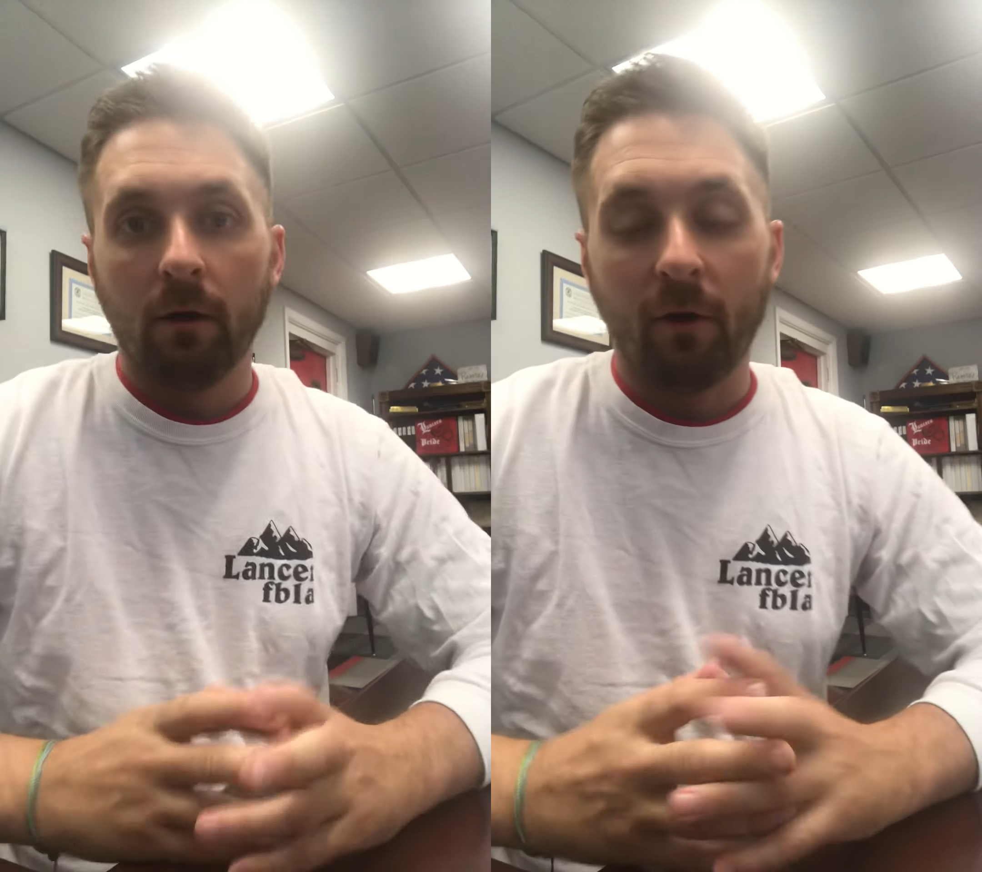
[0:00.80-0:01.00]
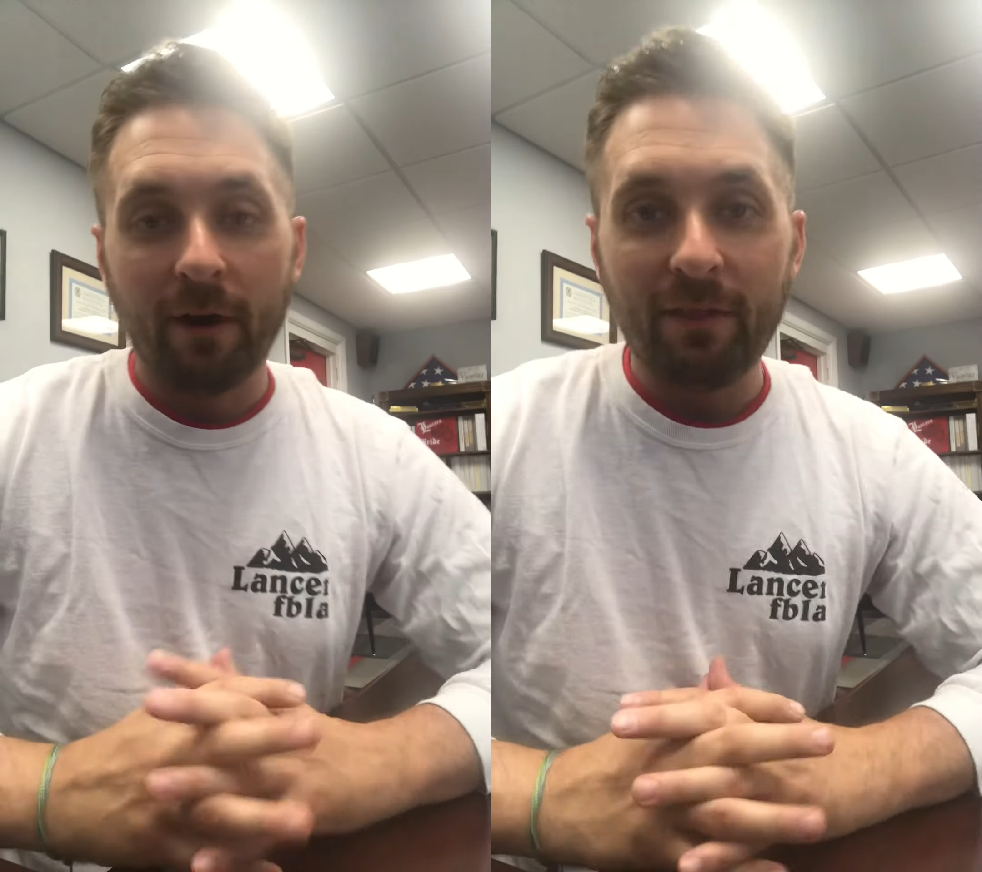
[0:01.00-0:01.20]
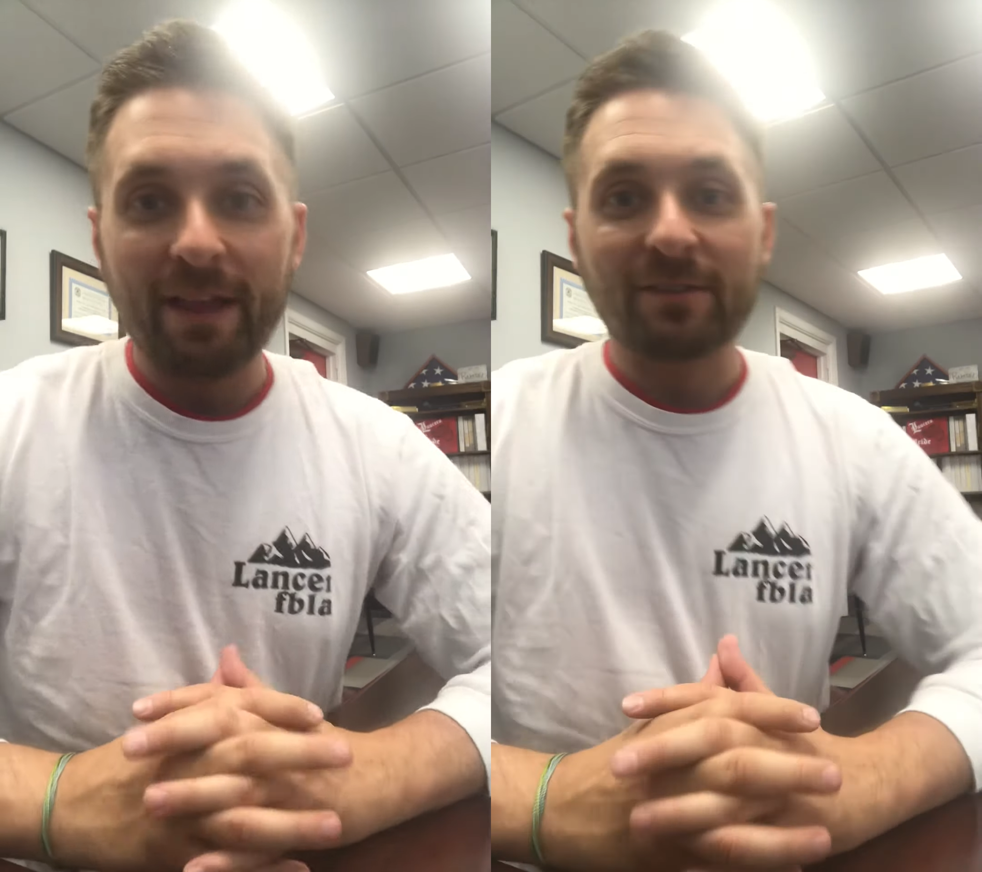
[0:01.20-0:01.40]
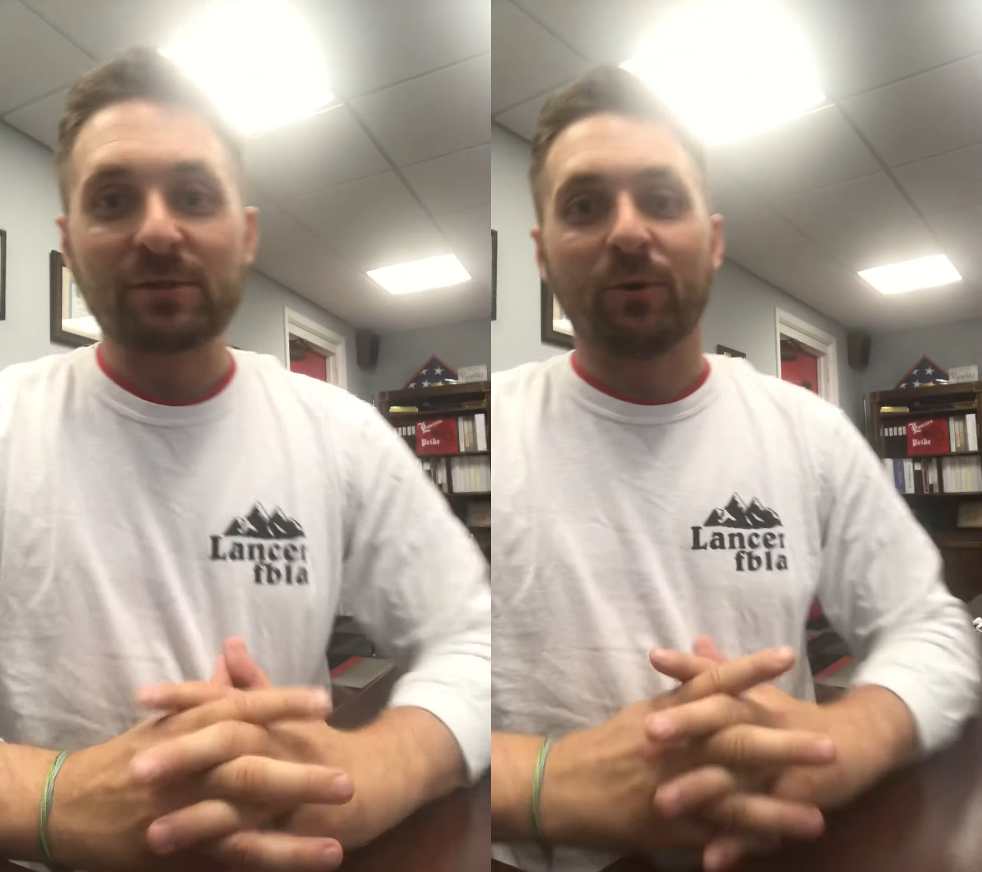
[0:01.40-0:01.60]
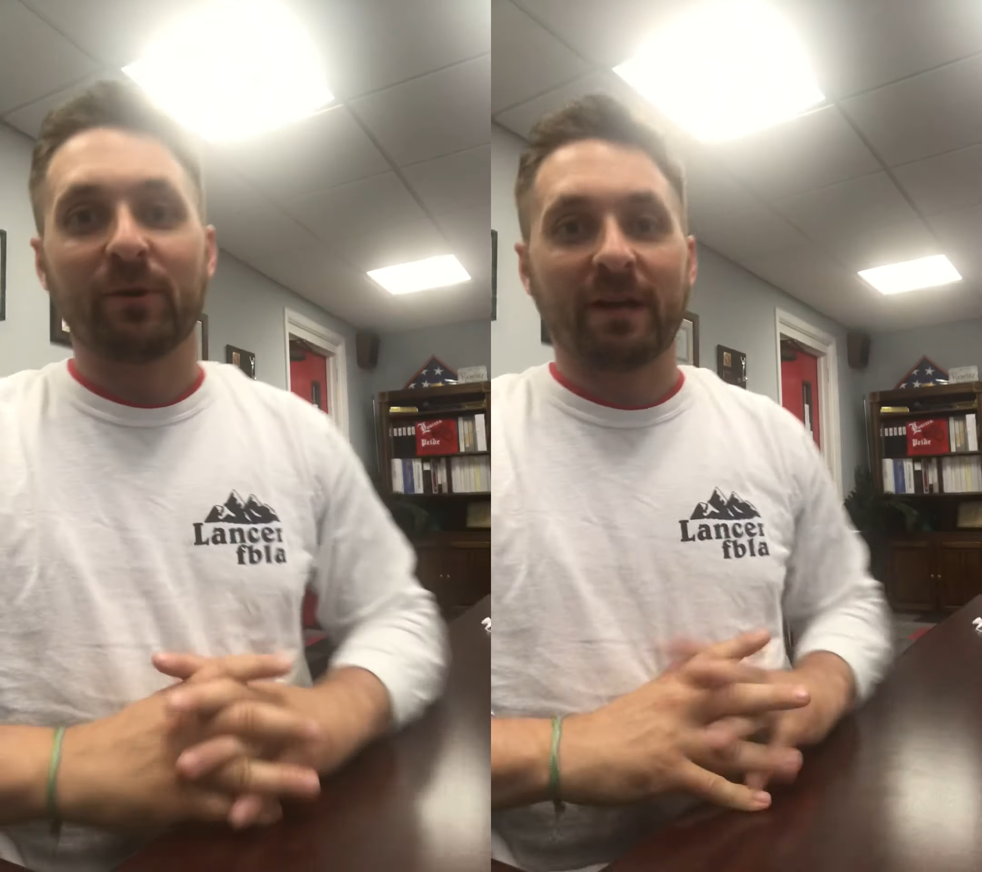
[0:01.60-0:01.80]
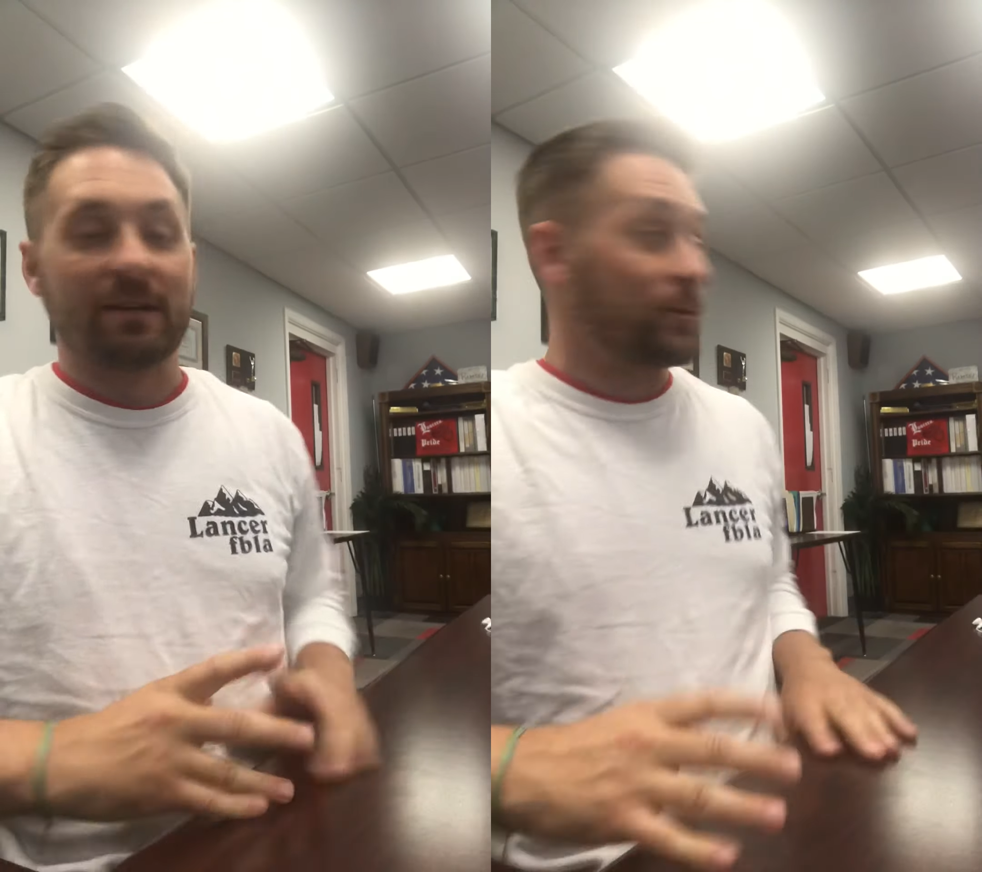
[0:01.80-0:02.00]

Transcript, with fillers: All right, Lakeland School. I